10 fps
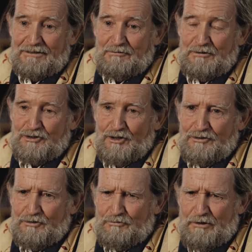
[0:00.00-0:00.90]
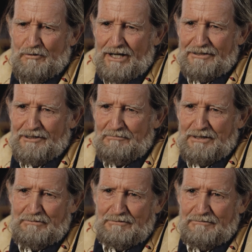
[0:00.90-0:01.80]
which all the rewilding
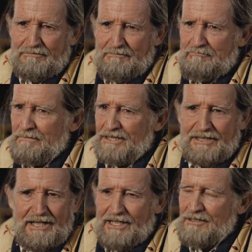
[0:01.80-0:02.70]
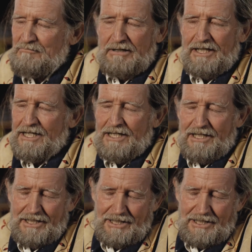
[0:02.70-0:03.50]
people miss completely